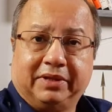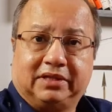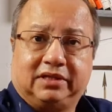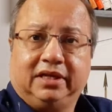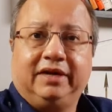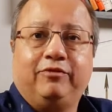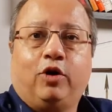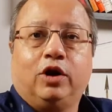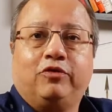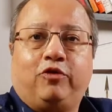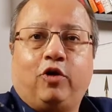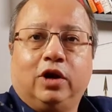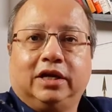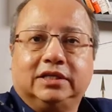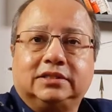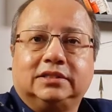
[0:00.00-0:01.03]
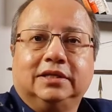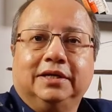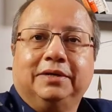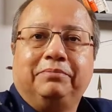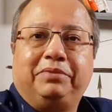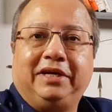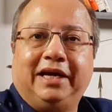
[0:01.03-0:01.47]
think waterfall is
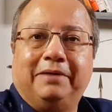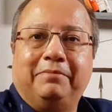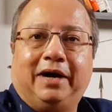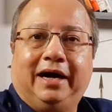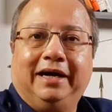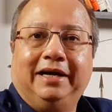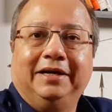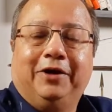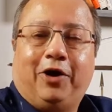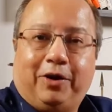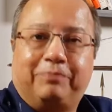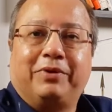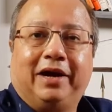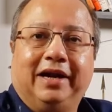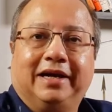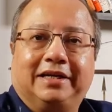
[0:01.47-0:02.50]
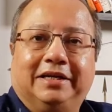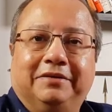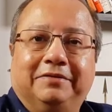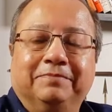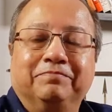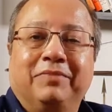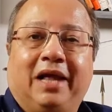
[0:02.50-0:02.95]
PMI or
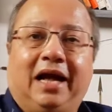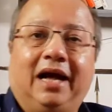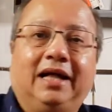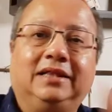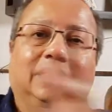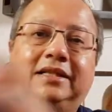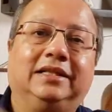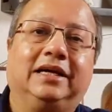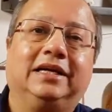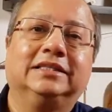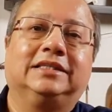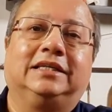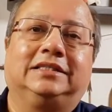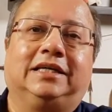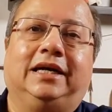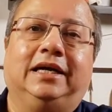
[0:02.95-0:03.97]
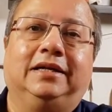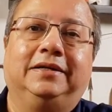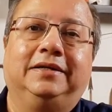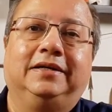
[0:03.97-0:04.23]
predictive, and then there is agile.